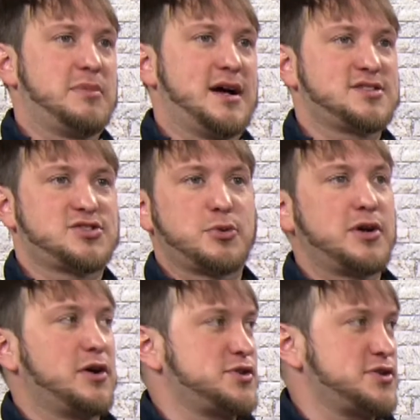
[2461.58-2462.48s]
bats
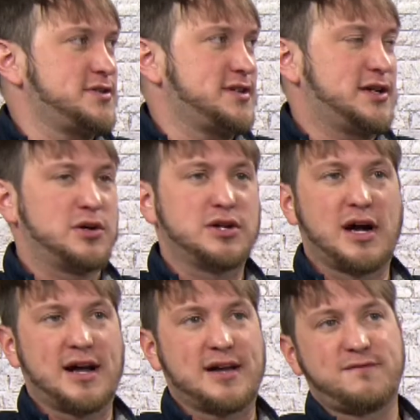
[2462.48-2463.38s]
300. You
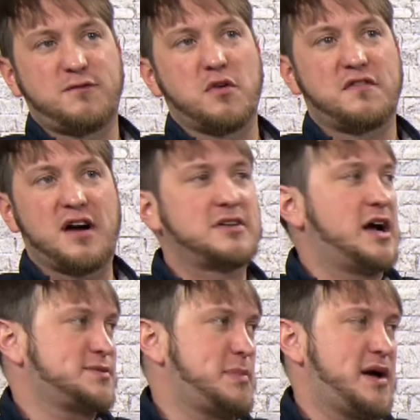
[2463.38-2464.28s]
got 4 or 5
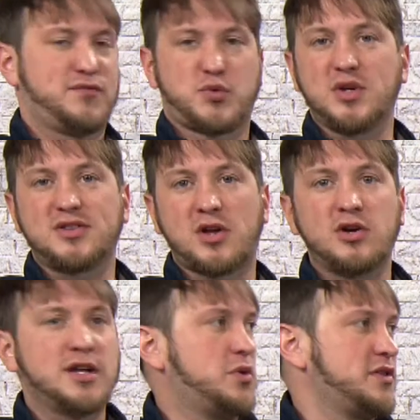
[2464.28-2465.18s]
guys batting
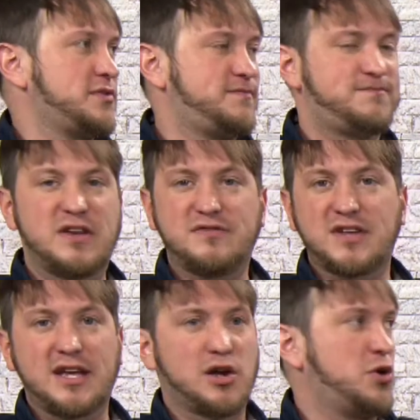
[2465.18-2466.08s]
330 with
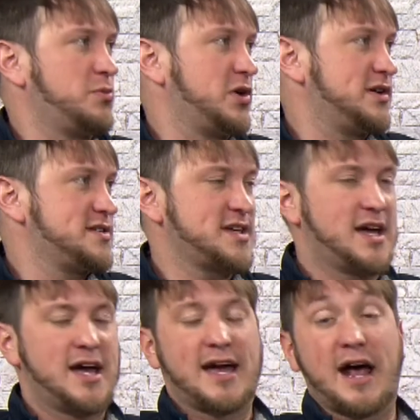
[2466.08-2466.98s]
15 home runs.
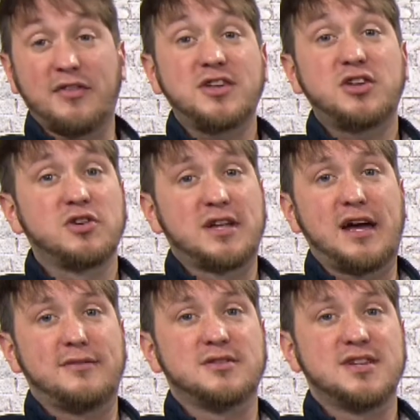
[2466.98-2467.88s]
And I think you're going to
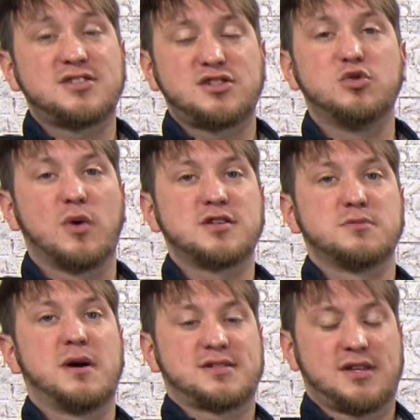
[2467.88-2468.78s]
have at least 2
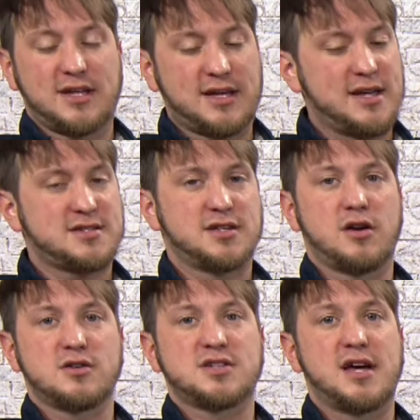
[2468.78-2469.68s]
Razorbacks. I think Heston
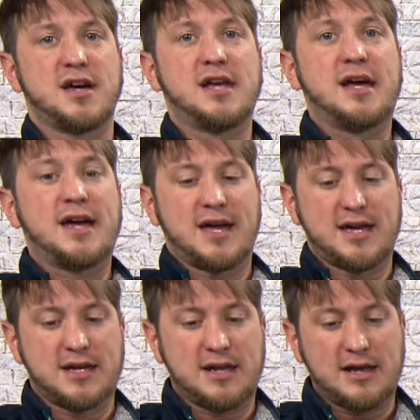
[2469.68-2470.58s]
Kjerstad
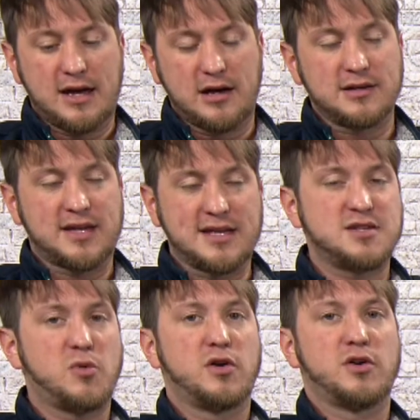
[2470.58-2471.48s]
and
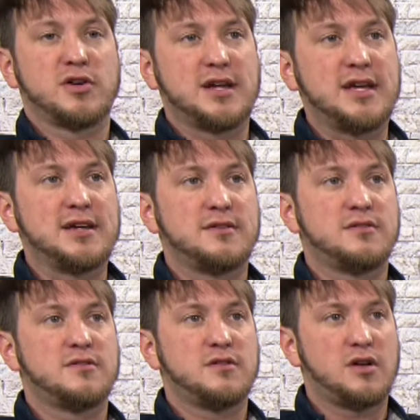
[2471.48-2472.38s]
Casey Martin are going to hit
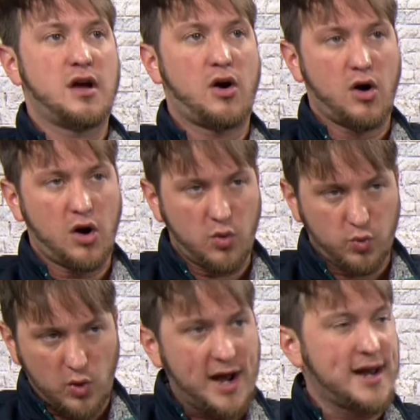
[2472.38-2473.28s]

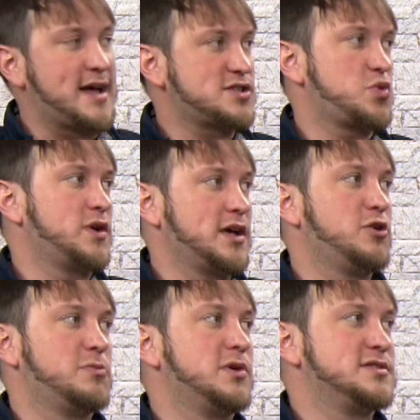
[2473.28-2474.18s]
right at 20
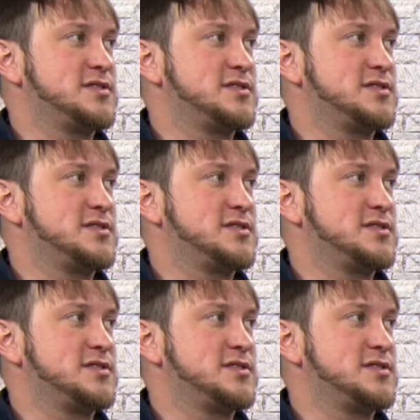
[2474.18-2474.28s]
home runs